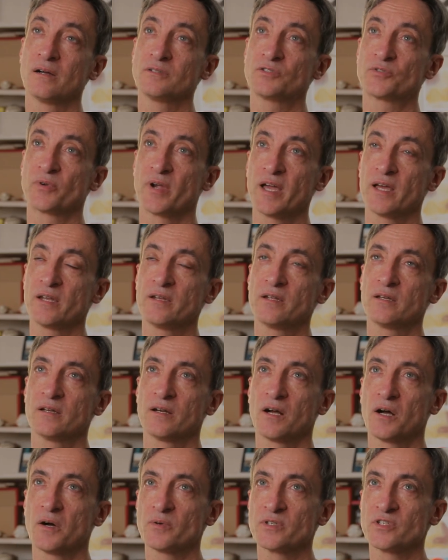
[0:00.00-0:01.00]
Dread.
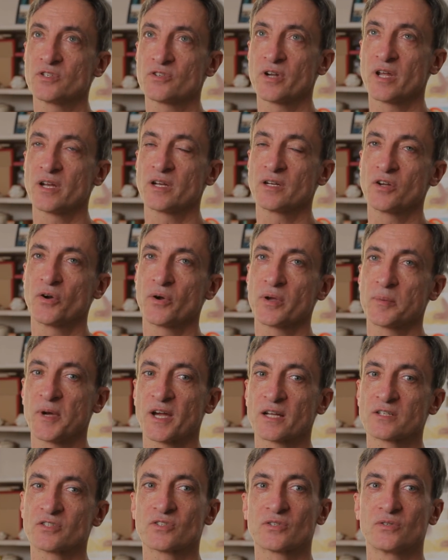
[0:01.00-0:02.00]
Always dreaded going
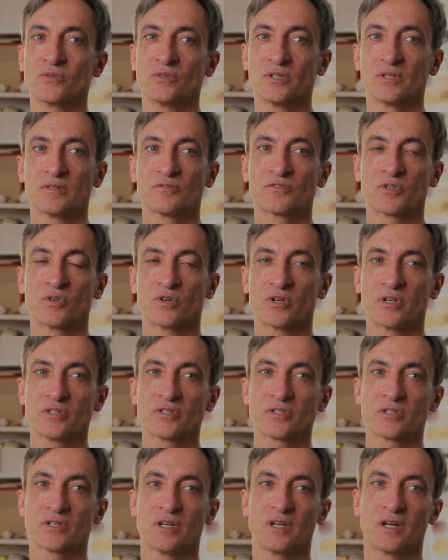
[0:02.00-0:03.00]
back to school, of
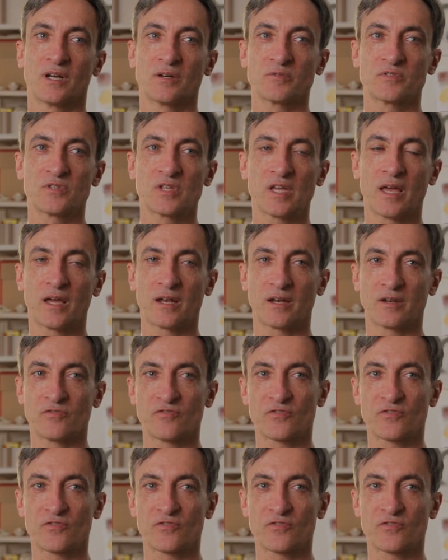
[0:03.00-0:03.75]
course. It was the end of